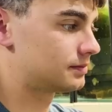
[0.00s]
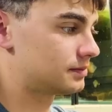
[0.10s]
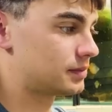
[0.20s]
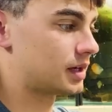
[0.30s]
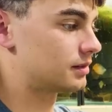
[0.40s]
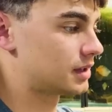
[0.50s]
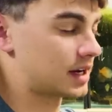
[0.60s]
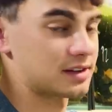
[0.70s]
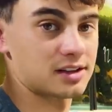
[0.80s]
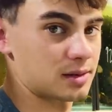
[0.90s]
but
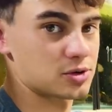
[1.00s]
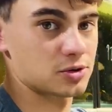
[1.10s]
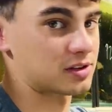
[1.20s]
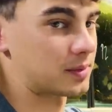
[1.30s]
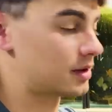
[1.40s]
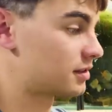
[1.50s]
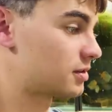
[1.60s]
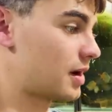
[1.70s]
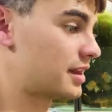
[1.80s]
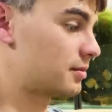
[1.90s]
like I said, I'm sure someone else
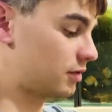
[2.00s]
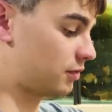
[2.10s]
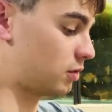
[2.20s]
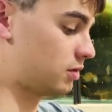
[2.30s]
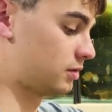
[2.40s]
has made them before.